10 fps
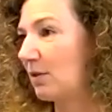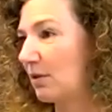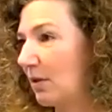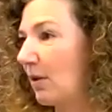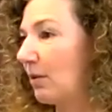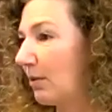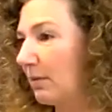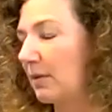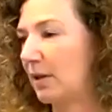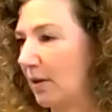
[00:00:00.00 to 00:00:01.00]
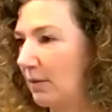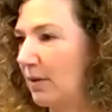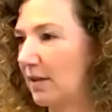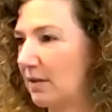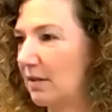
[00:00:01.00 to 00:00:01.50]
So,
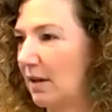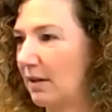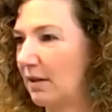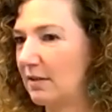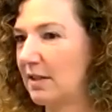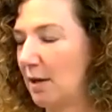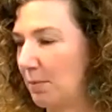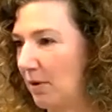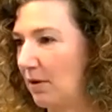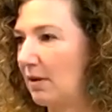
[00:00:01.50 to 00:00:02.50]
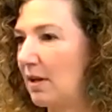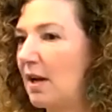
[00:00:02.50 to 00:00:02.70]
that's a staple.